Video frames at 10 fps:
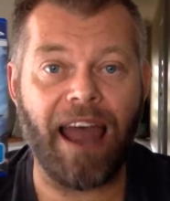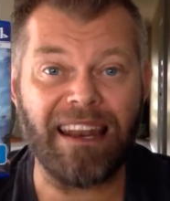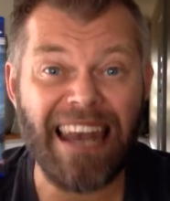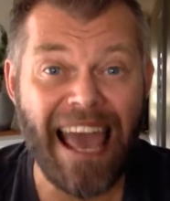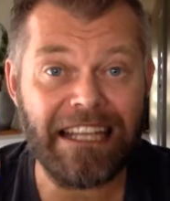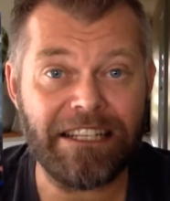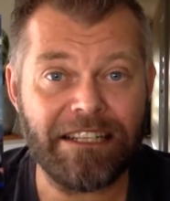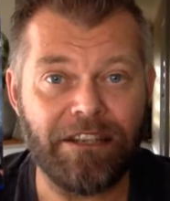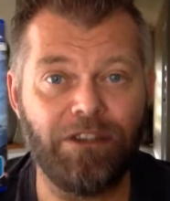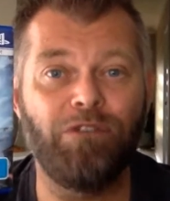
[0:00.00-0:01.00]

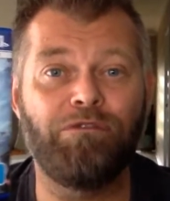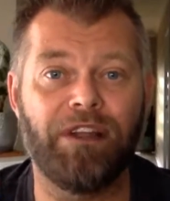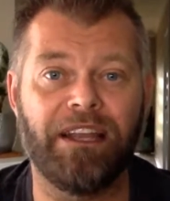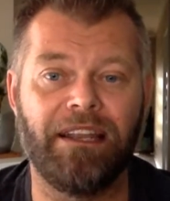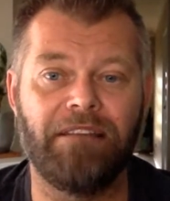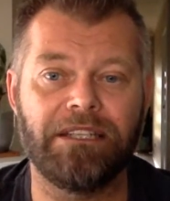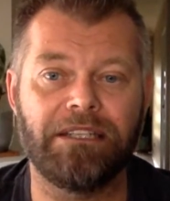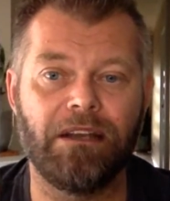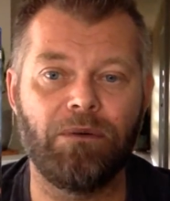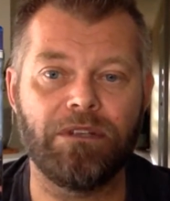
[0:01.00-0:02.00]
unless you friggin' love
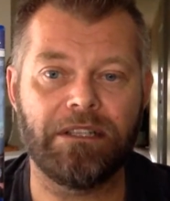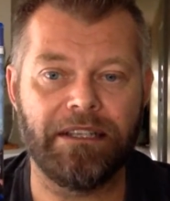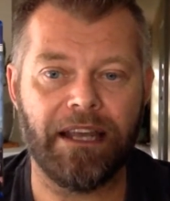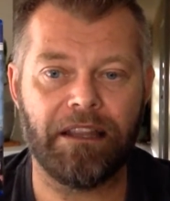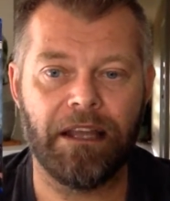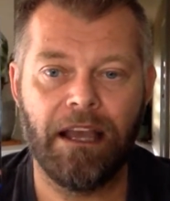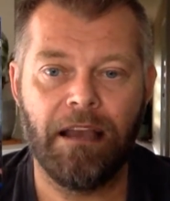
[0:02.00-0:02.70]
Star Wars to death.